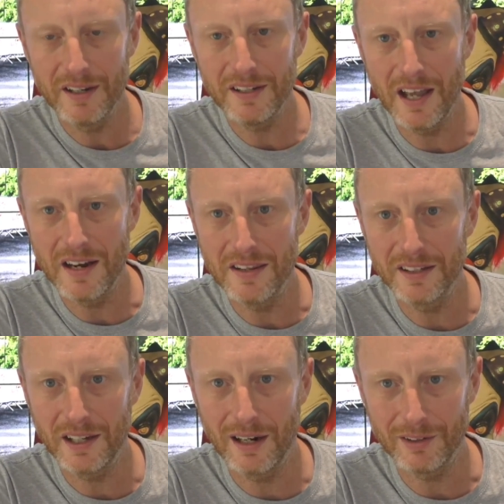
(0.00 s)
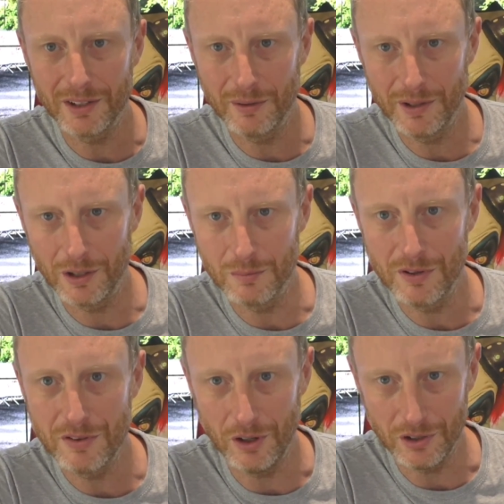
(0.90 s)
getting in the car and going home at
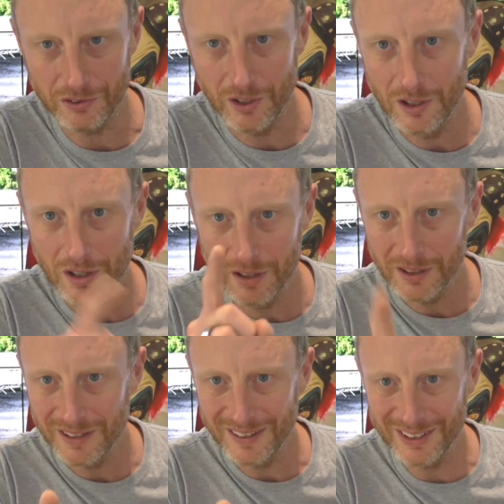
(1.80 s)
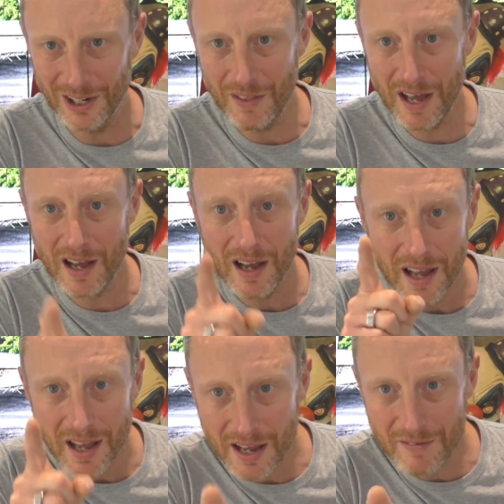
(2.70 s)
Thirsk. Got that?
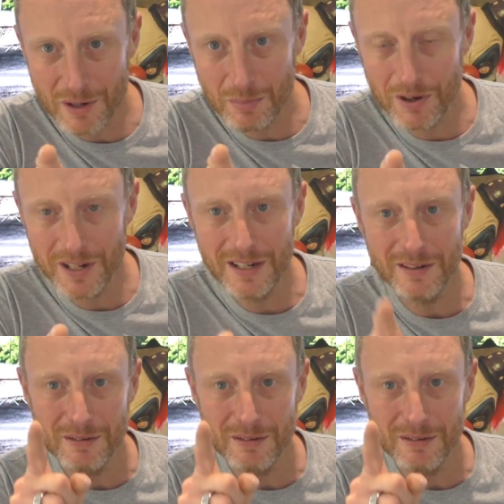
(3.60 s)
Everybody,